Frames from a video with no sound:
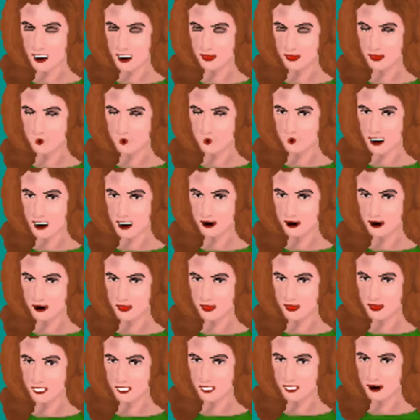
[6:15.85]
Well,
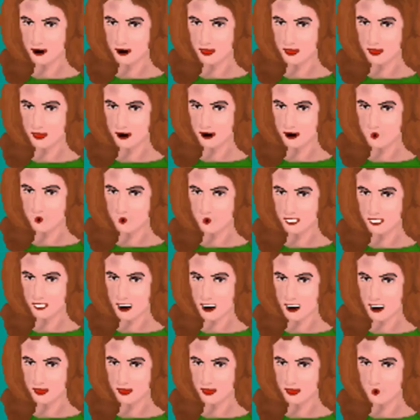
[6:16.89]
there's a McDonald's down the
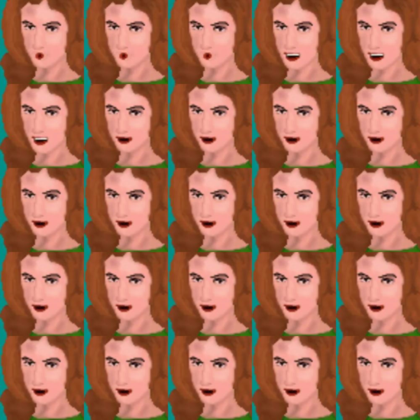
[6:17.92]
street.